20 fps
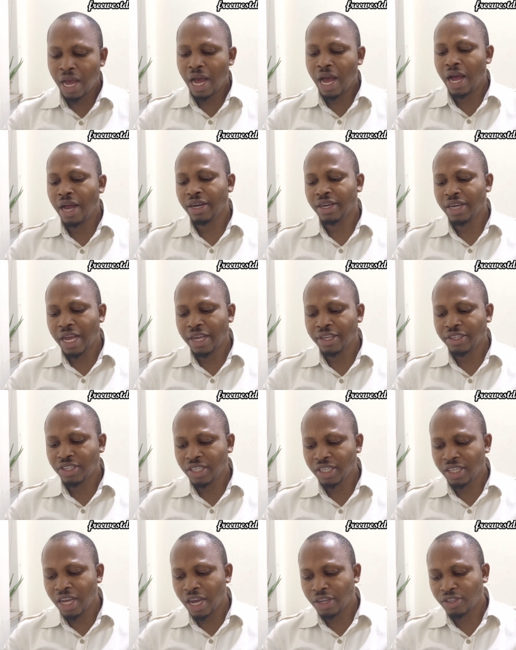And I
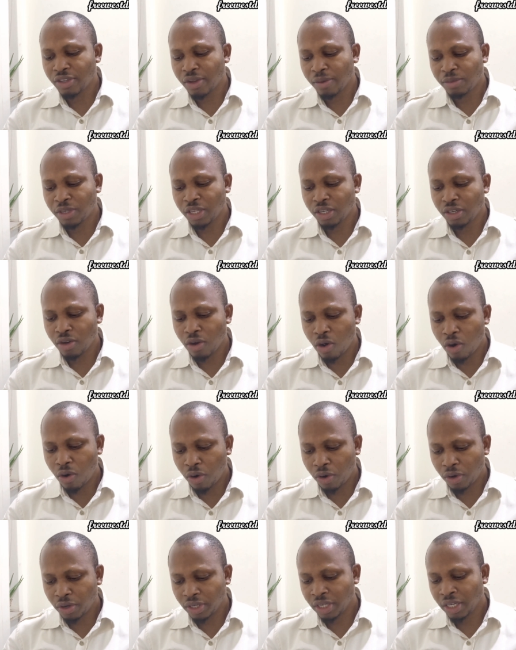still got something
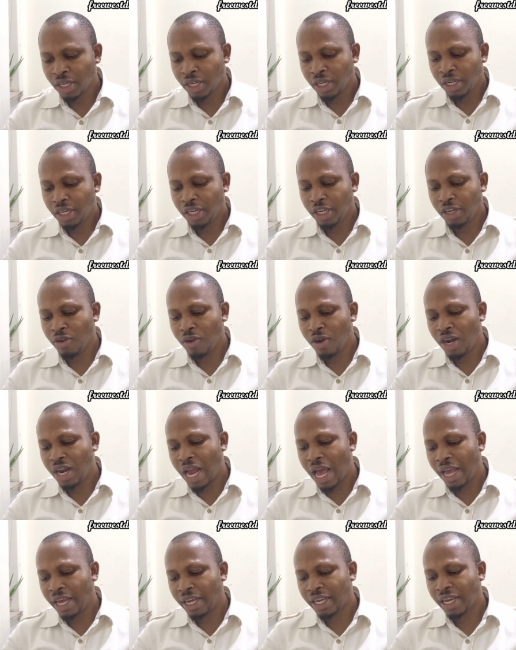on, you know,
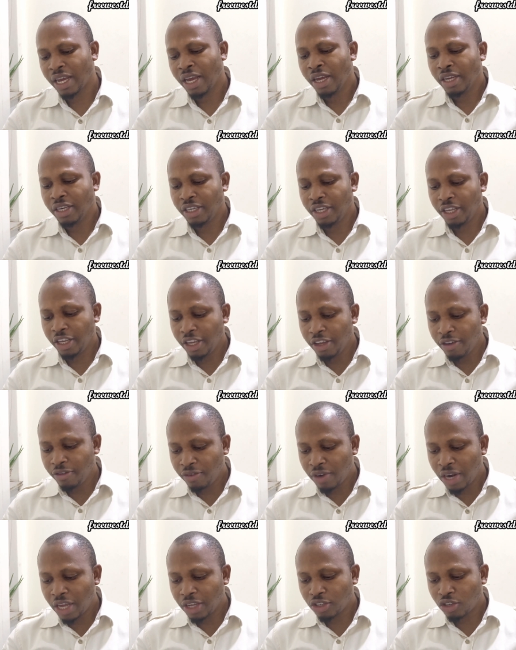like the
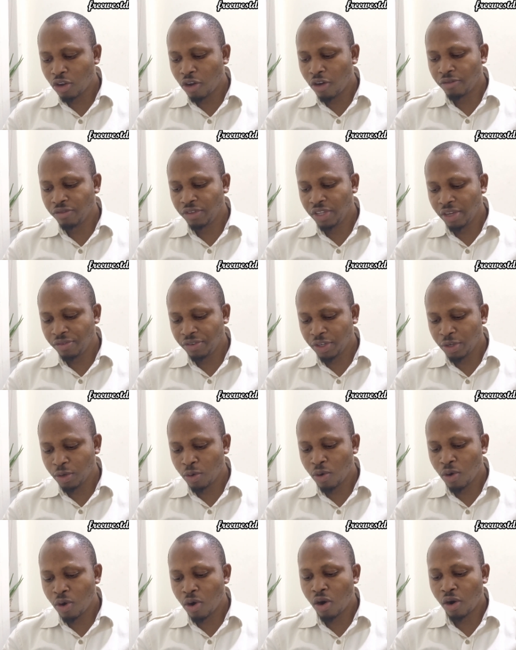influence of
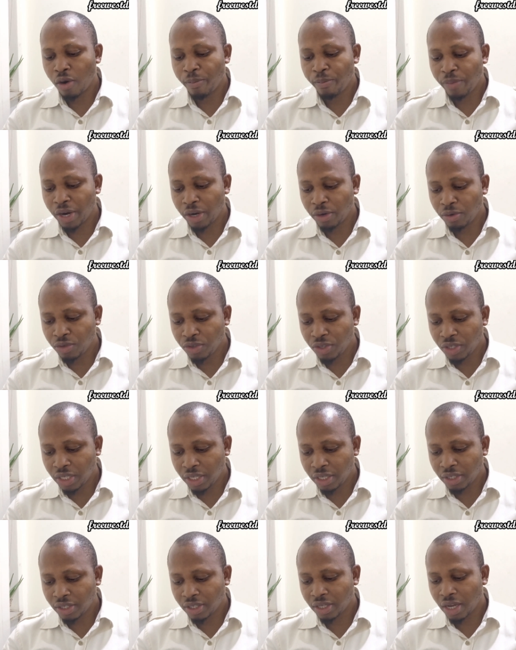Davido on
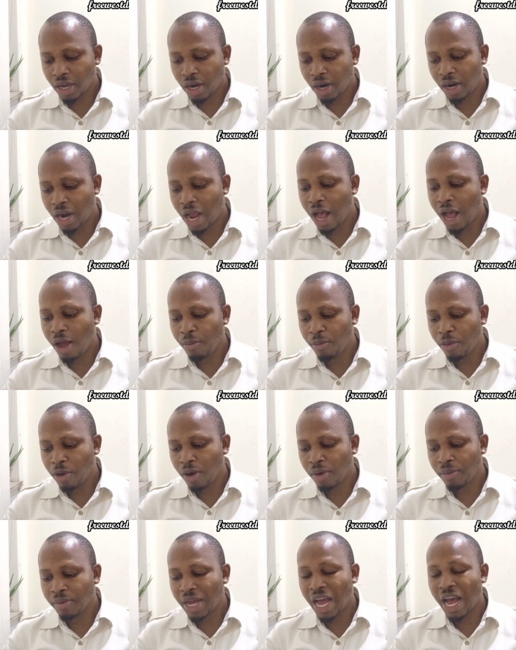Peruzzi's
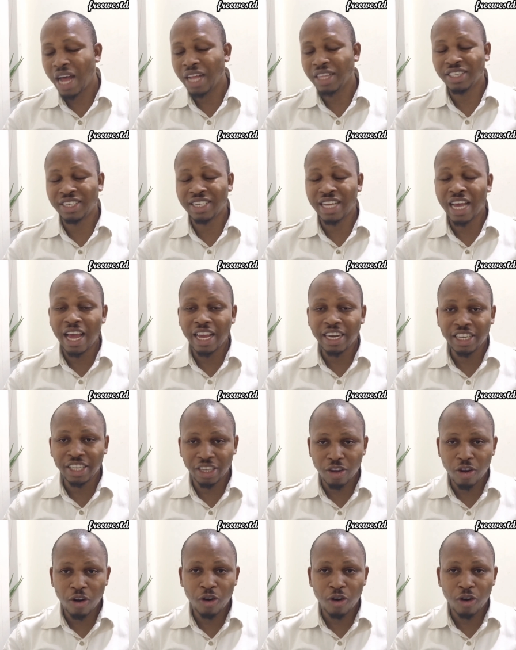album, and Teni